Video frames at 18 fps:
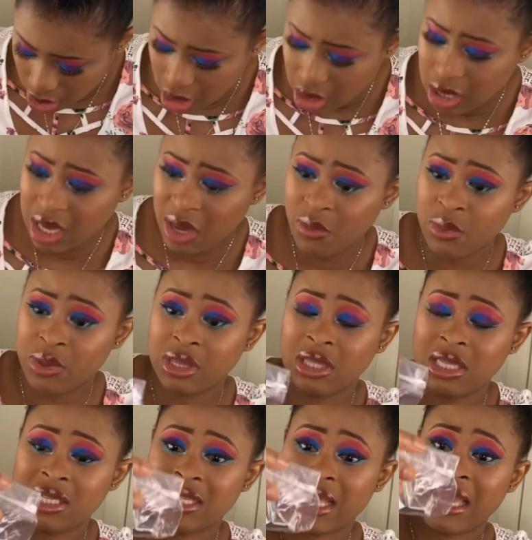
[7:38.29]
it came with
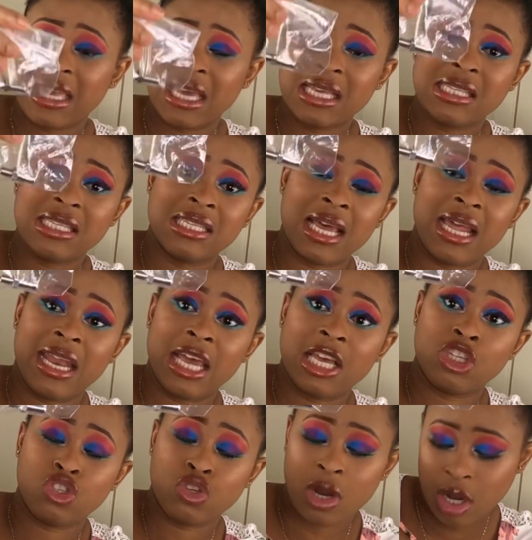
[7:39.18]
this. I guess it's an
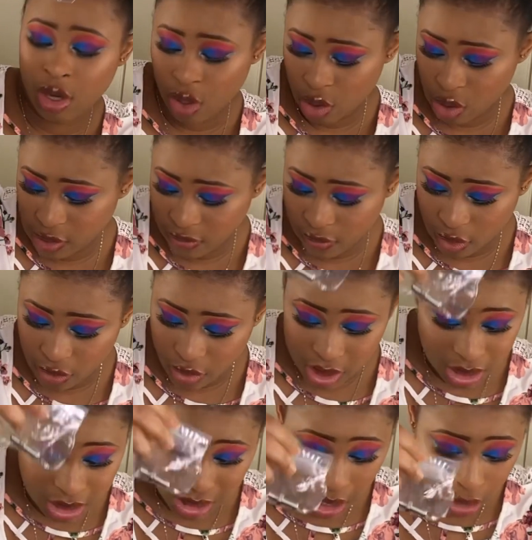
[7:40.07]
extra nut for
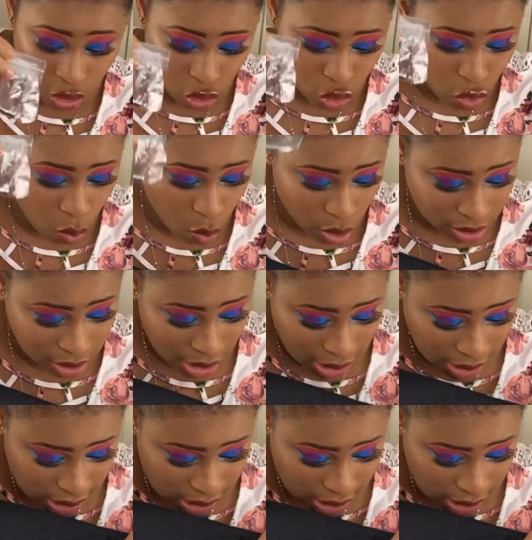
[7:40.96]
it. I don't know what that